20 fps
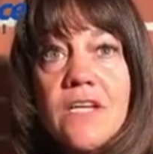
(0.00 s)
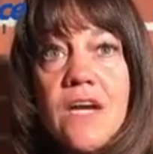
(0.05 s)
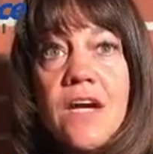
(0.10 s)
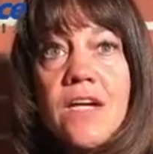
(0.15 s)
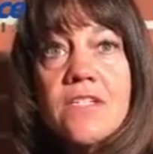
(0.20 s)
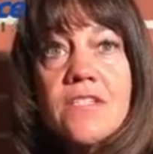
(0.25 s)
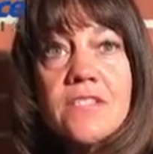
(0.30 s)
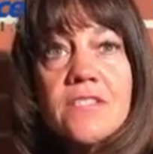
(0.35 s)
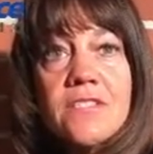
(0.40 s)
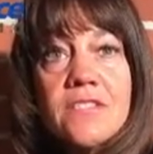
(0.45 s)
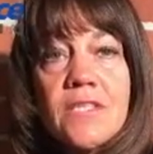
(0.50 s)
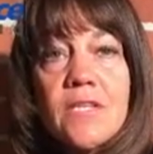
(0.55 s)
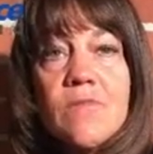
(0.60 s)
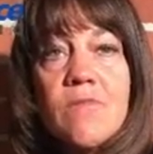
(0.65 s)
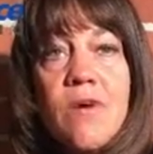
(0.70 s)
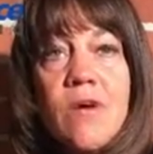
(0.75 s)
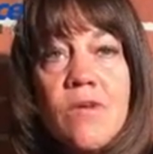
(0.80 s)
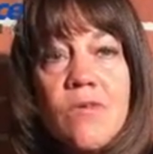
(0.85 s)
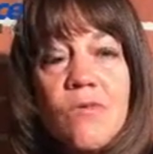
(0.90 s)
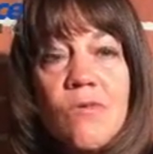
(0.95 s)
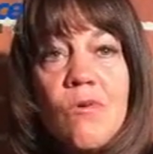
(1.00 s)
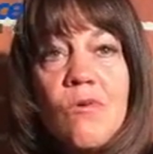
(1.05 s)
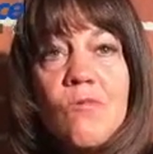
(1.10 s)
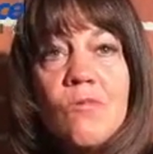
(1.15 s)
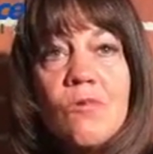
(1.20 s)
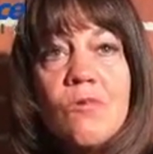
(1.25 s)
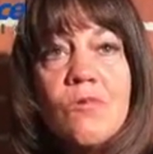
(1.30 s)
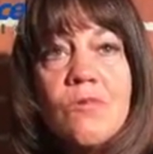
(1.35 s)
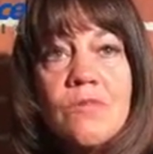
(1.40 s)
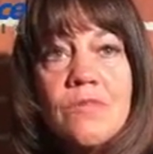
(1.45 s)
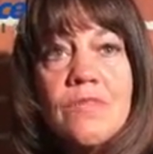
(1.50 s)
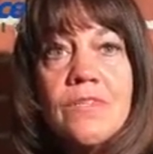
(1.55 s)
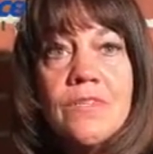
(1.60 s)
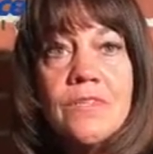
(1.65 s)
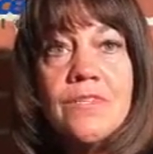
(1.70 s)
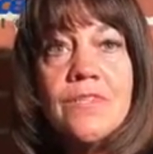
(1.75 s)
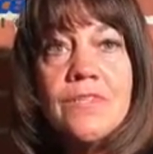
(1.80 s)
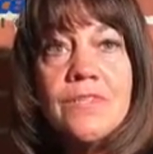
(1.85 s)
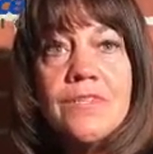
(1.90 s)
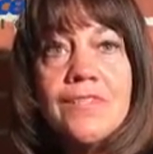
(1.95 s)
I just did my normal
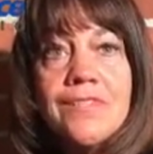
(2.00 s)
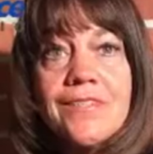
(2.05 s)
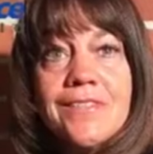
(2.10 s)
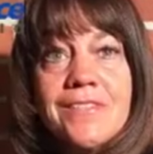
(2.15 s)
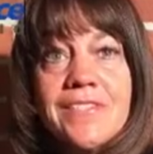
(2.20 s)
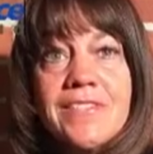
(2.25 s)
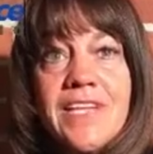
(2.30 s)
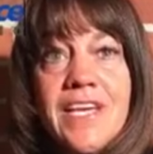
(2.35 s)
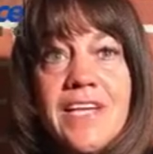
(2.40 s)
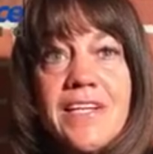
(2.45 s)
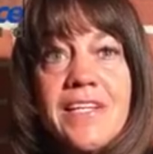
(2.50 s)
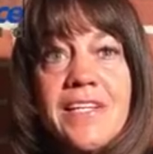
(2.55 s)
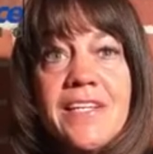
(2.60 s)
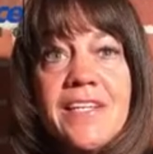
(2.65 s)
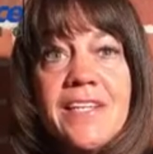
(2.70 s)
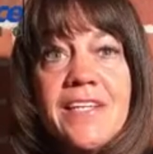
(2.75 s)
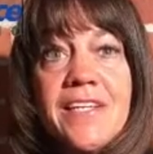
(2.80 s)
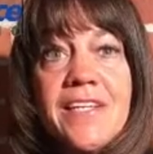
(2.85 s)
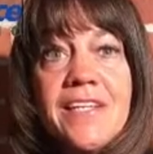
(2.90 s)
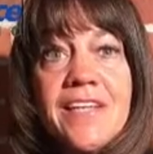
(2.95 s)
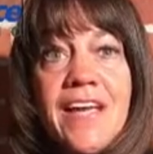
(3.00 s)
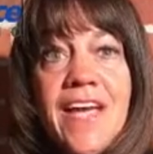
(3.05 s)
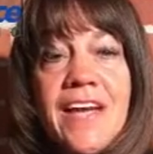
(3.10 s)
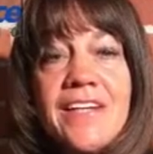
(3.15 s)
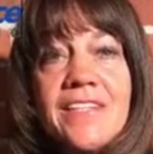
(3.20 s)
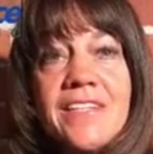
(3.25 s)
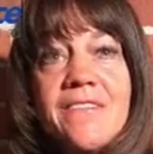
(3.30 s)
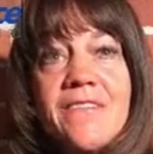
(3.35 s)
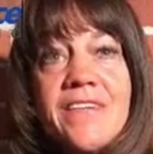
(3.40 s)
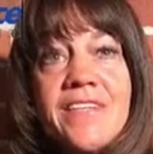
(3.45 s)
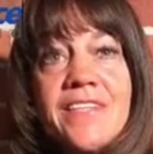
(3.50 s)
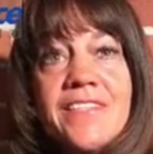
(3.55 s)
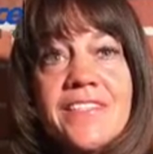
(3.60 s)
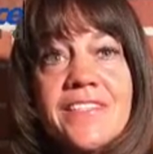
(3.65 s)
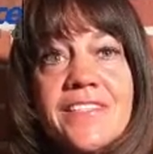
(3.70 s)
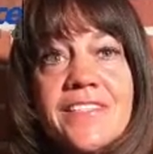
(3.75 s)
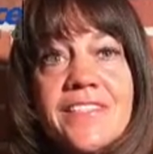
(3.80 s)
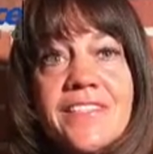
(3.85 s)
daily activity.